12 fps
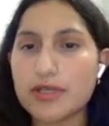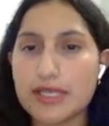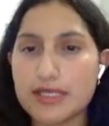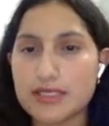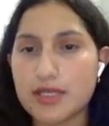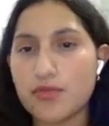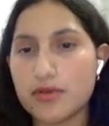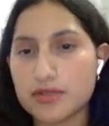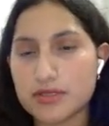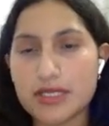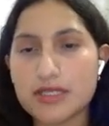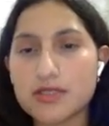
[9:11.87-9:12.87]
pre-test and
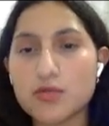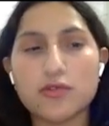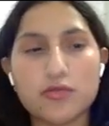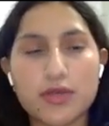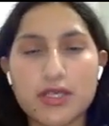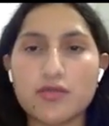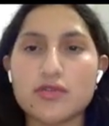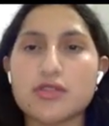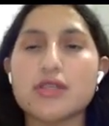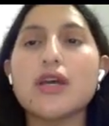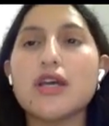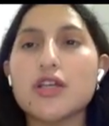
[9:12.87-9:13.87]
post-test will be
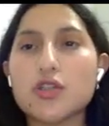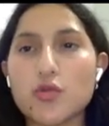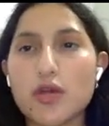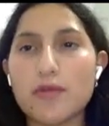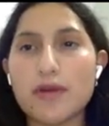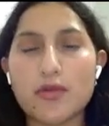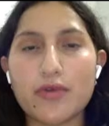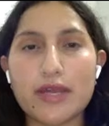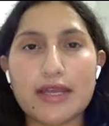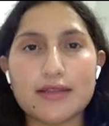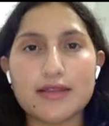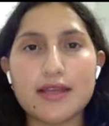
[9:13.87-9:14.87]
used to
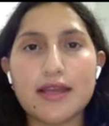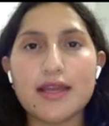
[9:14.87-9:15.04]
evaluate